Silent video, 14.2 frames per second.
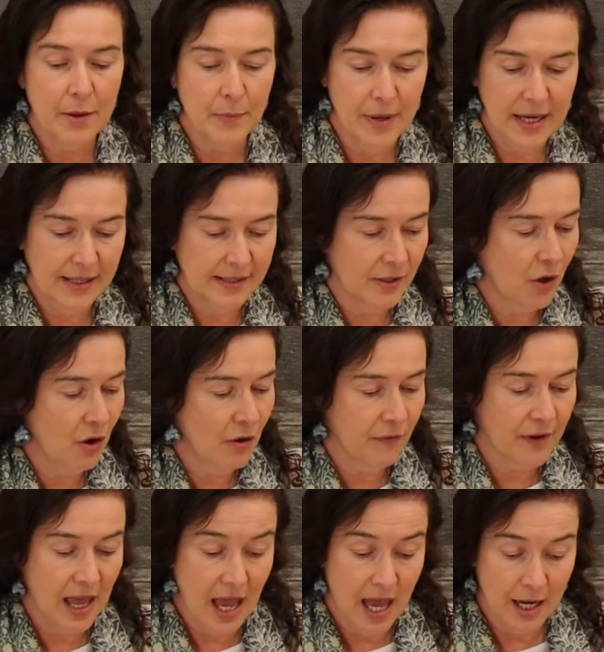piece of
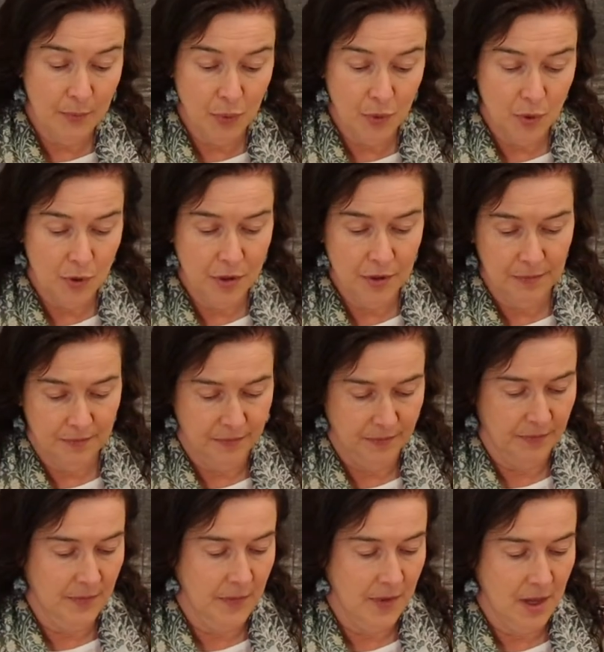cardboard,
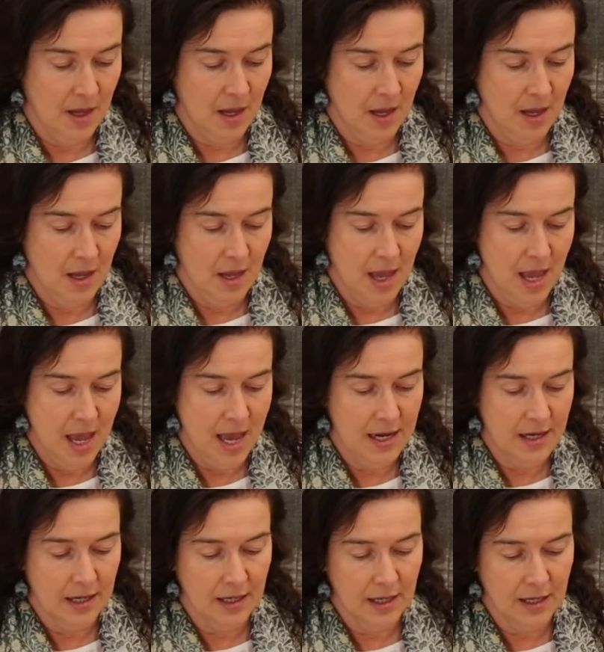
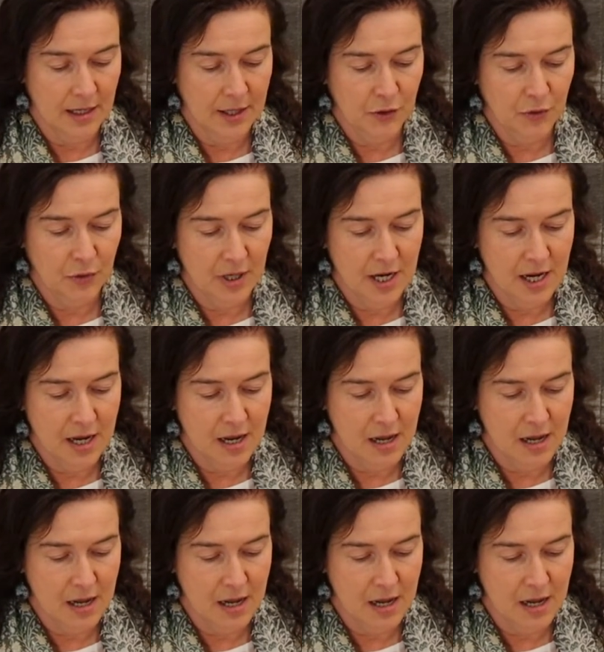and literally